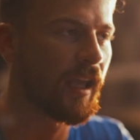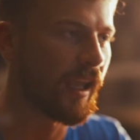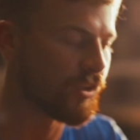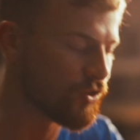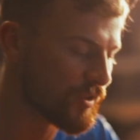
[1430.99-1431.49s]

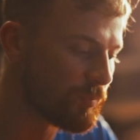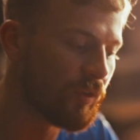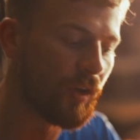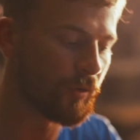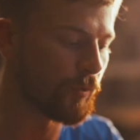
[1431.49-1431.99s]
and just
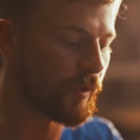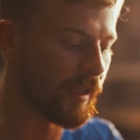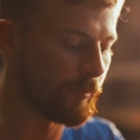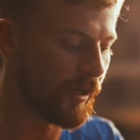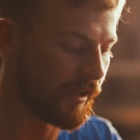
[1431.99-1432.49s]
blown
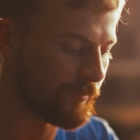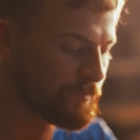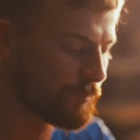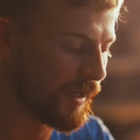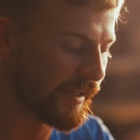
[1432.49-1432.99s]
away by
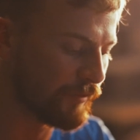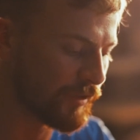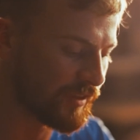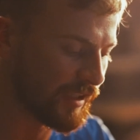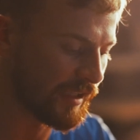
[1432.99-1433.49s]
by
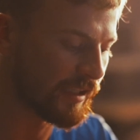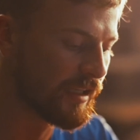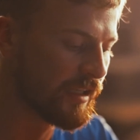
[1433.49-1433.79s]
everything.